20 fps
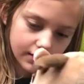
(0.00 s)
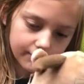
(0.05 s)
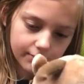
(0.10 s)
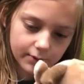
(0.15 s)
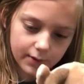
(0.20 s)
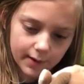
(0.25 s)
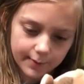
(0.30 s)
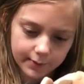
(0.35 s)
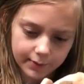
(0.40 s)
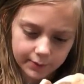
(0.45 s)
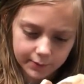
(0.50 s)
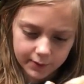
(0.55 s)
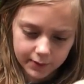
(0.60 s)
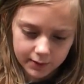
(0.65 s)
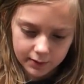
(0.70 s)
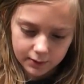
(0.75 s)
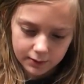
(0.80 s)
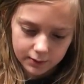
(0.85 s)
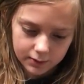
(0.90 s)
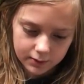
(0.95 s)
Probably
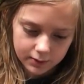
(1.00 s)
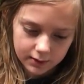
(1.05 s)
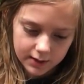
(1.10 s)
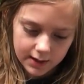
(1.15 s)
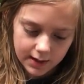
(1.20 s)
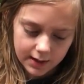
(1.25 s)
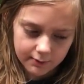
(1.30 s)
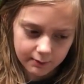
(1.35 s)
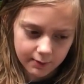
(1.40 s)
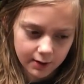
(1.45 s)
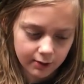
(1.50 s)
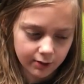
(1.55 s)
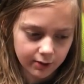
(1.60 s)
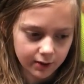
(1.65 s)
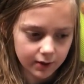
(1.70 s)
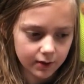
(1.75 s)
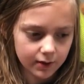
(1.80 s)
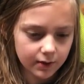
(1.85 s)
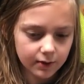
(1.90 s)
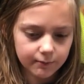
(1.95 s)
wait, yeah,
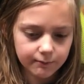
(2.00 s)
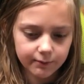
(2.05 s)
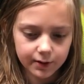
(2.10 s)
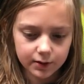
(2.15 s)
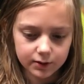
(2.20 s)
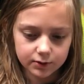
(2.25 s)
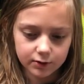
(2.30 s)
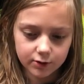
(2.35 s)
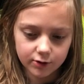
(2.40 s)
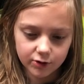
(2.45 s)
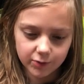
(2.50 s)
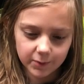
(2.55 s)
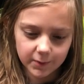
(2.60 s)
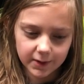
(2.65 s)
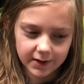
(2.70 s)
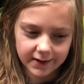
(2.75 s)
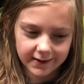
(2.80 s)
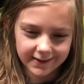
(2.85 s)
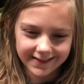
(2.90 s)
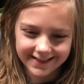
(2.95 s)
Razy. But looks
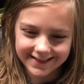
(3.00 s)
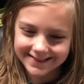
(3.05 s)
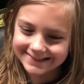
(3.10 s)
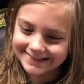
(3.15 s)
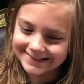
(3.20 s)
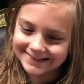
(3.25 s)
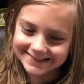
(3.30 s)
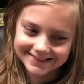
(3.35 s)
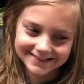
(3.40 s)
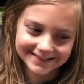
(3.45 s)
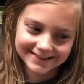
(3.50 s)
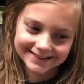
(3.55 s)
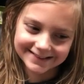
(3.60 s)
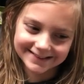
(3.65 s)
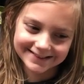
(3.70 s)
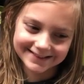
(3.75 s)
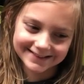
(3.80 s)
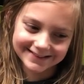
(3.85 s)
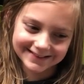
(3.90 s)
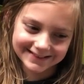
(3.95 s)
wise,
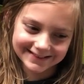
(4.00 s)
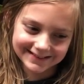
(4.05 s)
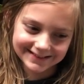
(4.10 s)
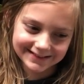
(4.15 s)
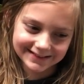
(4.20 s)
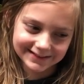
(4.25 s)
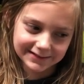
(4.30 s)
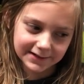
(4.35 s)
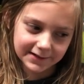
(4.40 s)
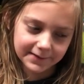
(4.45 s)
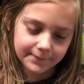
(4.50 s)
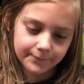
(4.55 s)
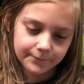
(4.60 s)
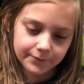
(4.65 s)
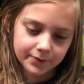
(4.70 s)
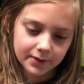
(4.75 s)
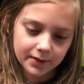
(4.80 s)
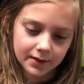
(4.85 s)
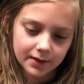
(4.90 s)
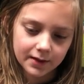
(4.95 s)
uh,
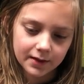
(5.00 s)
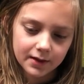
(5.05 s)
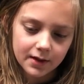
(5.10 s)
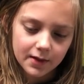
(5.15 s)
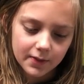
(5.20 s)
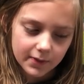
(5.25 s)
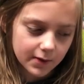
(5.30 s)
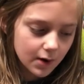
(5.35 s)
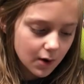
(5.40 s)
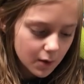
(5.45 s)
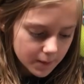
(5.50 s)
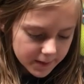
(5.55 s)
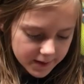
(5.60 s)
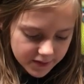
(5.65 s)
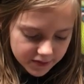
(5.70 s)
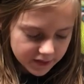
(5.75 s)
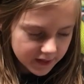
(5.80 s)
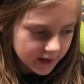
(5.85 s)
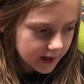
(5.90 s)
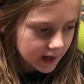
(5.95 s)
the only
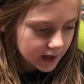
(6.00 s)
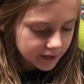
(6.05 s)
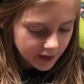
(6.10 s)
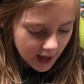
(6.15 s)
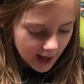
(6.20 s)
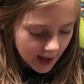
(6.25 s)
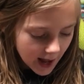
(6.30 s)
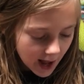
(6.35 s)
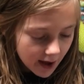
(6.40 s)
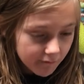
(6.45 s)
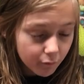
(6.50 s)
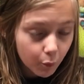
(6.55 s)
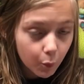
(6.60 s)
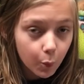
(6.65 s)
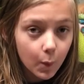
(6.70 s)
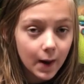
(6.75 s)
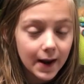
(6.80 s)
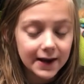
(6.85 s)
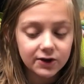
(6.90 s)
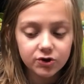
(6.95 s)
thing is I have
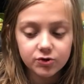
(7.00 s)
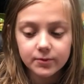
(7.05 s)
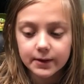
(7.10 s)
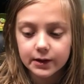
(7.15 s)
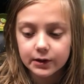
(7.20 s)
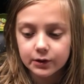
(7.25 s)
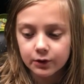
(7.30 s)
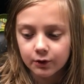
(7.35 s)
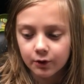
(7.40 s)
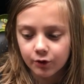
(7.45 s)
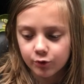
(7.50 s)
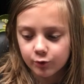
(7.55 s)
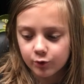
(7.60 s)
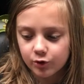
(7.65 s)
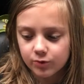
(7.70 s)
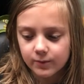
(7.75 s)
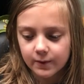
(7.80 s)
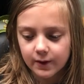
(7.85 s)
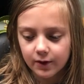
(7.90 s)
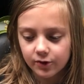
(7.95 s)
way too many girl
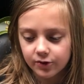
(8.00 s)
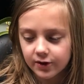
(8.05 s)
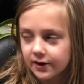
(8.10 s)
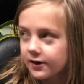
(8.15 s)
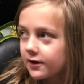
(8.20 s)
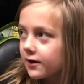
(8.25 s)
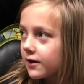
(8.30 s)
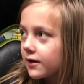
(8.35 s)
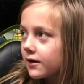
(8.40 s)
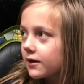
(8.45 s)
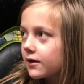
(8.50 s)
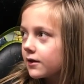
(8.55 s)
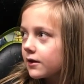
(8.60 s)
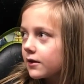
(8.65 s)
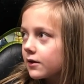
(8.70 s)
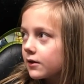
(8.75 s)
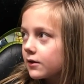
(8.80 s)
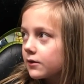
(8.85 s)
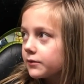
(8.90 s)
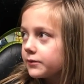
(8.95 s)
Squishmallows. Like
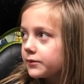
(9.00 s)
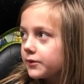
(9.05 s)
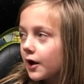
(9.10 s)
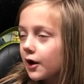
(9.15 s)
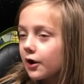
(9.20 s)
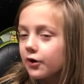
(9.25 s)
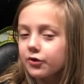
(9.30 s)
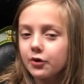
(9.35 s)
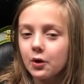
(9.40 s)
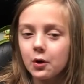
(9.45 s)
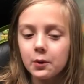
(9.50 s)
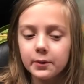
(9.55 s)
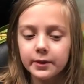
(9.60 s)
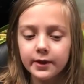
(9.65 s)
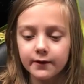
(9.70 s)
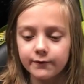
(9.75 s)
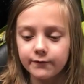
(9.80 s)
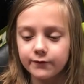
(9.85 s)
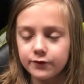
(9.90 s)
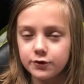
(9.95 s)
there's only
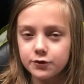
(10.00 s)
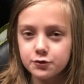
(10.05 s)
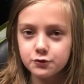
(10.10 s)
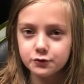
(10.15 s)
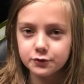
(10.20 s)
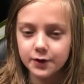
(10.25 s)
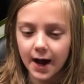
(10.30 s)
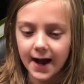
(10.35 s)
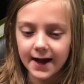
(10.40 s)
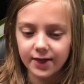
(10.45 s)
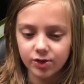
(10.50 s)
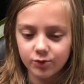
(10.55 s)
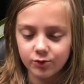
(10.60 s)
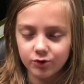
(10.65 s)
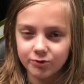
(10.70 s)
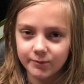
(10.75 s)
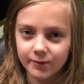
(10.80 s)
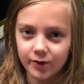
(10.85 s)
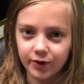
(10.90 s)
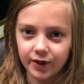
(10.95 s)
a few guy
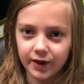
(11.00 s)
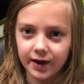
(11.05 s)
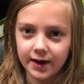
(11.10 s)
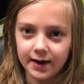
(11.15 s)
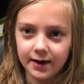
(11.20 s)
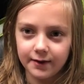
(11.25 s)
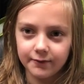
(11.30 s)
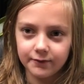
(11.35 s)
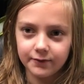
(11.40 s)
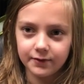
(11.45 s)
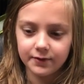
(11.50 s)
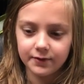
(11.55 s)
Squishmallows that I have.